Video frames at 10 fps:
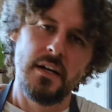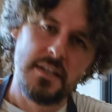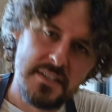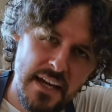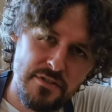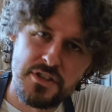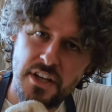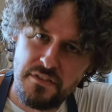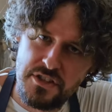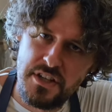Save
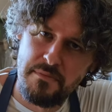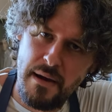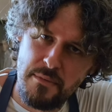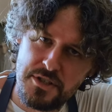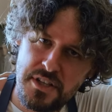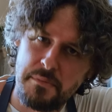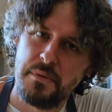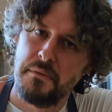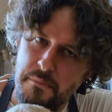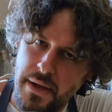yourself a gym membership.
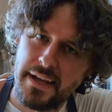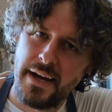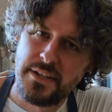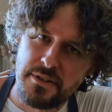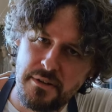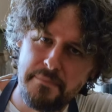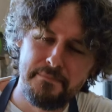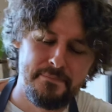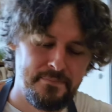Make ice cream.